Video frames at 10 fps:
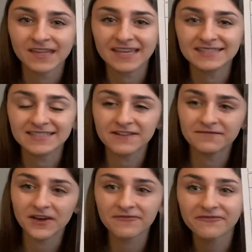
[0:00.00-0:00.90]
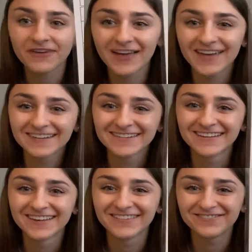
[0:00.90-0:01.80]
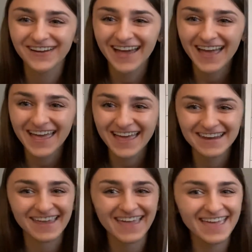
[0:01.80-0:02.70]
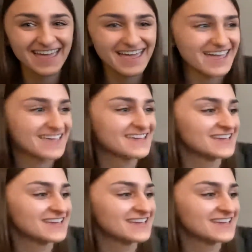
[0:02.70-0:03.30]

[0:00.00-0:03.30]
It's a fun Friday.